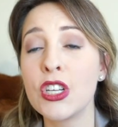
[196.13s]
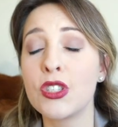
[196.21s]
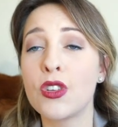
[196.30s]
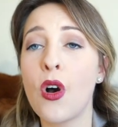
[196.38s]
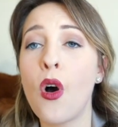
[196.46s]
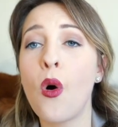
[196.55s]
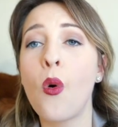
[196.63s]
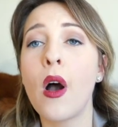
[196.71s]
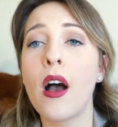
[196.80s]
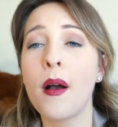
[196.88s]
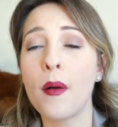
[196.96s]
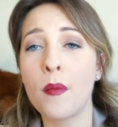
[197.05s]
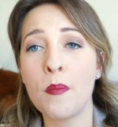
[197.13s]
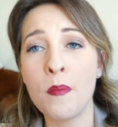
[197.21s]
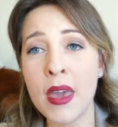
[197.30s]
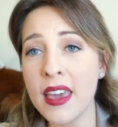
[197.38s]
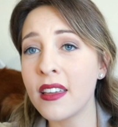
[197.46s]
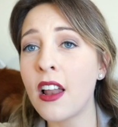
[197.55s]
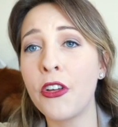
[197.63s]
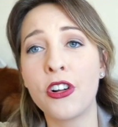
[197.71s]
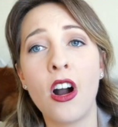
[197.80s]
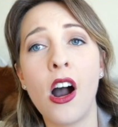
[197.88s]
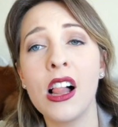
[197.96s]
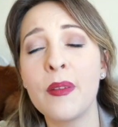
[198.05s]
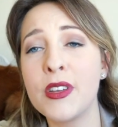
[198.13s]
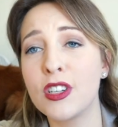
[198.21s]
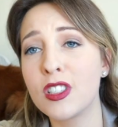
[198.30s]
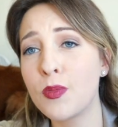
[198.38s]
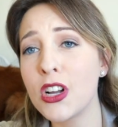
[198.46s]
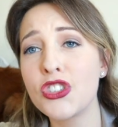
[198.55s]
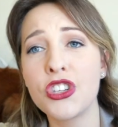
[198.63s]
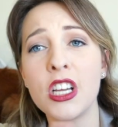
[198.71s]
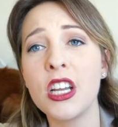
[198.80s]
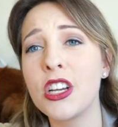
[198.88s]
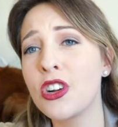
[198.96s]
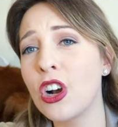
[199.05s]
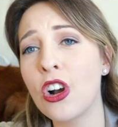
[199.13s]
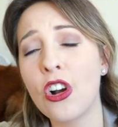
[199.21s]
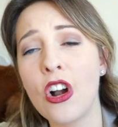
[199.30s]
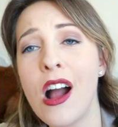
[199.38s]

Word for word: So make another column in your spreadsheet or,